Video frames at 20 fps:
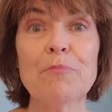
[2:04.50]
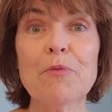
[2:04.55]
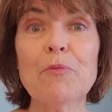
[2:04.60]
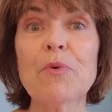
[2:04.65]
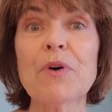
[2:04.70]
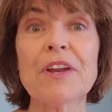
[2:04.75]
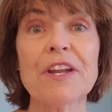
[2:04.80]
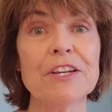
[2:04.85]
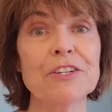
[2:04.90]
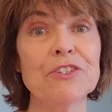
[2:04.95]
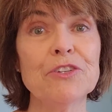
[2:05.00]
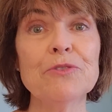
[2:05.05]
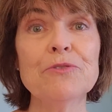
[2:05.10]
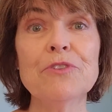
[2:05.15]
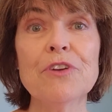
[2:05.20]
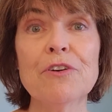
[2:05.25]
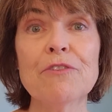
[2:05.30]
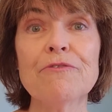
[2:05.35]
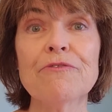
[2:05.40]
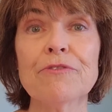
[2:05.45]
but what I do
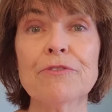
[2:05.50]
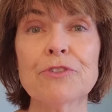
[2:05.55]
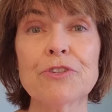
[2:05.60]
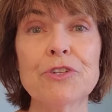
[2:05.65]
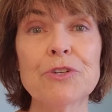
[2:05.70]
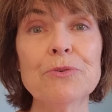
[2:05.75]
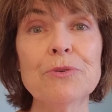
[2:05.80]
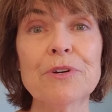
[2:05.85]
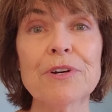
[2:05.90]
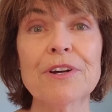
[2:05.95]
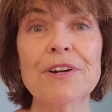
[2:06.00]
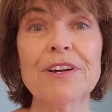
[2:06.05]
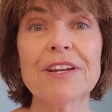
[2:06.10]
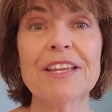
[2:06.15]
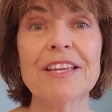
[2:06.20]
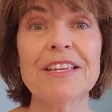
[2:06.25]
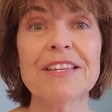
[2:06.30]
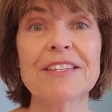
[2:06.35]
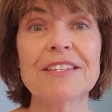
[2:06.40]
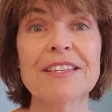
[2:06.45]
know for sure
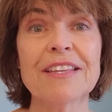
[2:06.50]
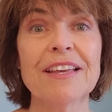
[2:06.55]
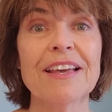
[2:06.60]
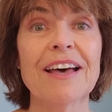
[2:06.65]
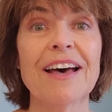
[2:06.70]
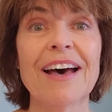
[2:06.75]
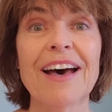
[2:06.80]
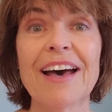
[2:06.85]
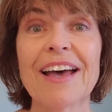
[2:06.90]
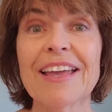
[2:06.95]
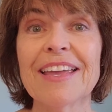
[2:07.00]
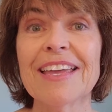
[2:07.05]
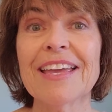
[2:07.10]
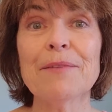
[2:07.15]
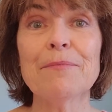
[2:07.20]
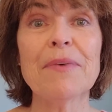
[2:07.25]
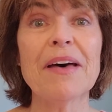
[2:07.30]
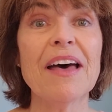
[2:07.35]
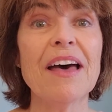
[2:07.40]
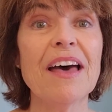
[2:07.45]
is I
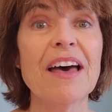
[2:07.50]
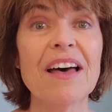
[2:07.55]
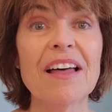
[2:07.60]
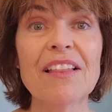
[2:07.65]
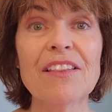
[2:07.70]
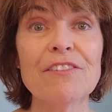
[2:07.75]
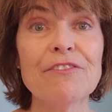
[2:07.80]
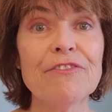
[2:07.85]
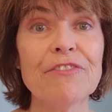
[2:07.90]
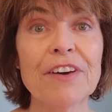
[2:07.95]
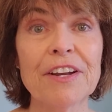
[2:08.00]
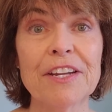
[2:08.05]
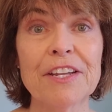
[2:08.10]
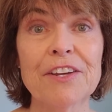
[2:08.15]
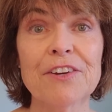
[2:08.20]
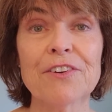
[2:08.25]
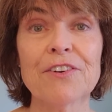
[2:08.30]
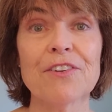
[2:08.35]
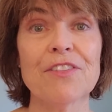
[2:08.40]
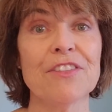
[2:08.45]
am hella
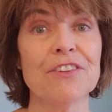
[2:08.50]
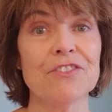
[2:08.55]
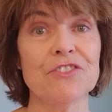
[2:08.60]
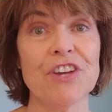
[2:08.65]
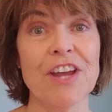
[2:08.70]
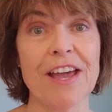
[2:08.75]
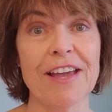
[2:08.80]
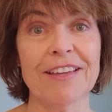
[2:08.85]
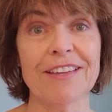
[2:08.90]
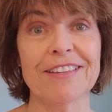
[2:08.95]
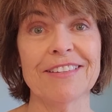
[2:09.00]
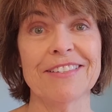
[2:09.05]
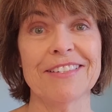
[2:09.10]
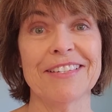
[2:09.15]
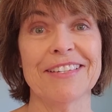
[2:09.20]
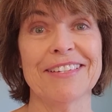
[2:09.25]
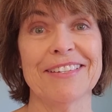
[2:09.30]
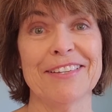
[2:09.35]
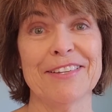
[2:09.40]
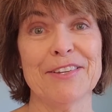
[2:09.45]
funnier than Jack
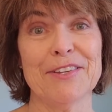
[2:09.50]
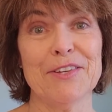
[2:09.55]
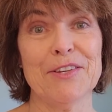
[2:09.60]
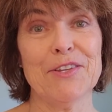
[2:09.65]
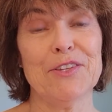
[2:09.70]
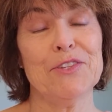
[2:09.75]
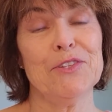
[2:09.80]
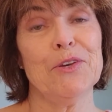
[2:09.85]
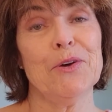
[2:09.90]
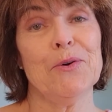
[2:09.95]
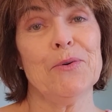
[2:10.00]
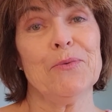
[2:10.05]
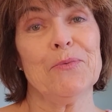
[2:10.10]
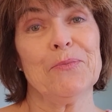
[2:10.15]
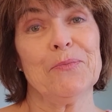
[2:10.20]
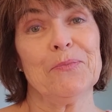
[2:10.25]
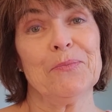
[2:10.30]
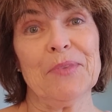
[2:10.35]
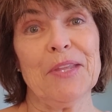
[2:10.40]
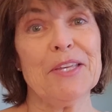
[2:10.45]
is. So
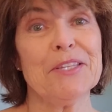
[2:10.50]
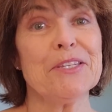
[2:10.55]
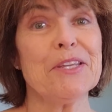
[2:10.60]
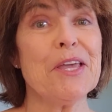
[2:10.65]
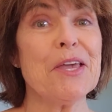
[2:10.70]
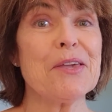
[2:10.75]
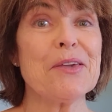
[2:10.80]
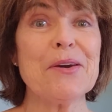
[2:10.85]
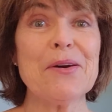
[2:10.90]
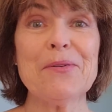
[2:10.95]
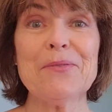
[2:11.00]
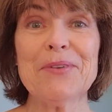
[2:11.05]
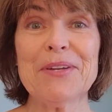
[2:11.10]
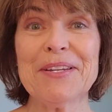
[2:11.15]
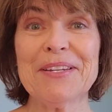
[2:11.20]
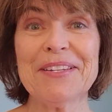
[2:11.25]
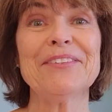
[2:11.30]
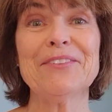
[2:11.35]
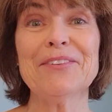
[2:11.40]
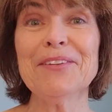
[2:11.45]
let's get
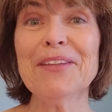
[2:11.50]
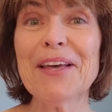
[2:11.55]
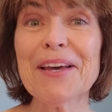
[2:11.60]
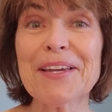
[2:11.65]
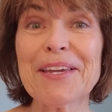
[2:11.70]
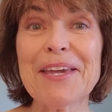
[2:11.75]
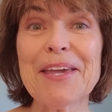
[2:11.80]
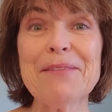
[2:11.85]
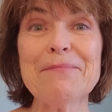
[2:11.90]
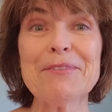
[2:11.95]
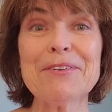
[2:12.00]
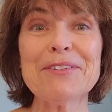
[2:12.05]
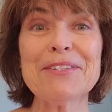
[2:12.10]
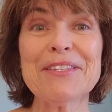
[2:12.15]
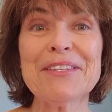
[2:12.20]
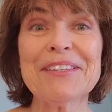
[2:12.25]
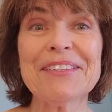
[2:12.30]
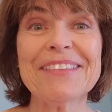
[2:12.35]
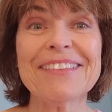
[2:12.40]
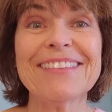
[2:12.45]
going. Good luck,
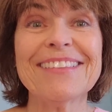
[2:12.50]
gamers.